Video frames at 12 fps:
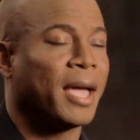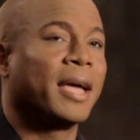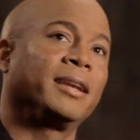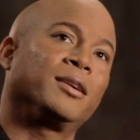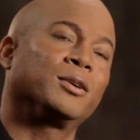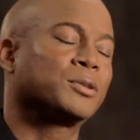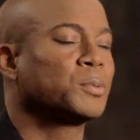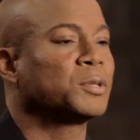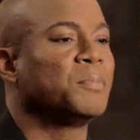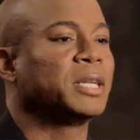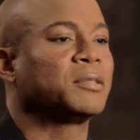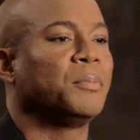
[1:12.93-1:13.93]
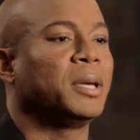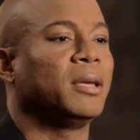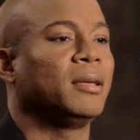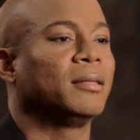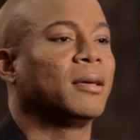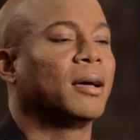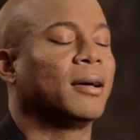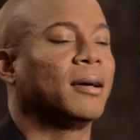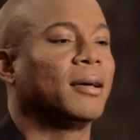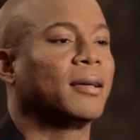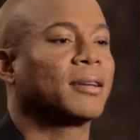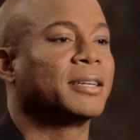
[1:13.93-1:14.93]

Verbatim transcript: And Ghost was meant to be a uh,